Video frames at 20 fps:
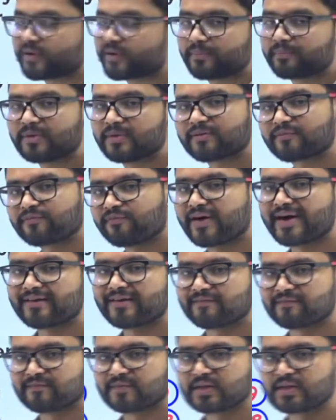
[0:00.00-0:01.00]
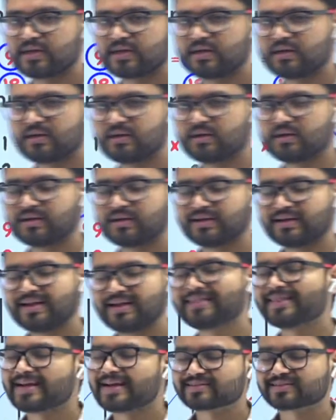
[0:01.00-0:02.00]
of number five.
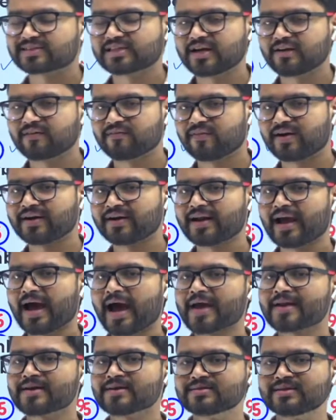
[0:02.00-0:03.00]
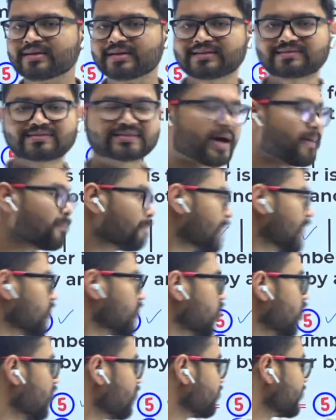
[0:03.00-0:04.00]
Let's take one another
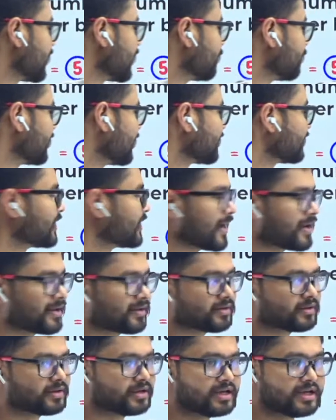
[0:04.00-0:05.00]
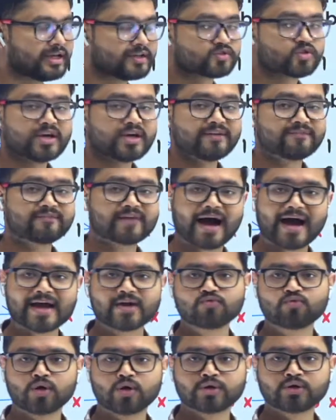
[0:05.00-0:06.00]
example of number nine. So if
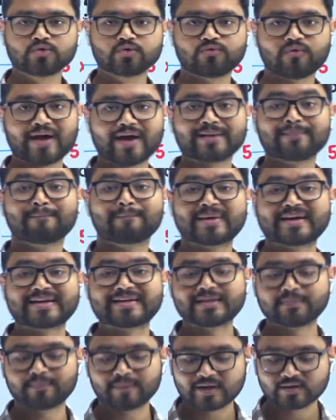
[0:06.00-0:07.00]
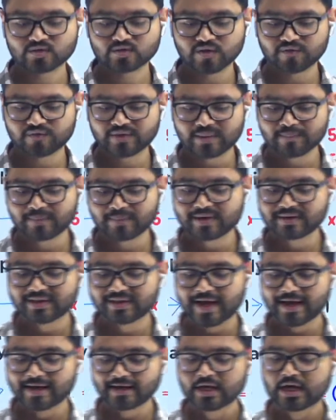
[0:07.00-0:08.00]
I want to find multiples of number
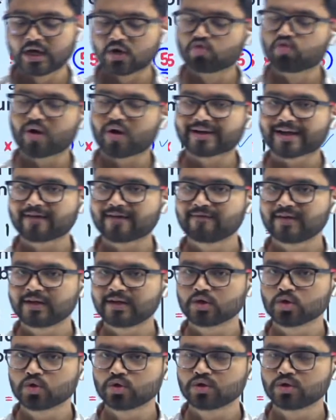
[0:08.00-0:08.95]
nine, what I will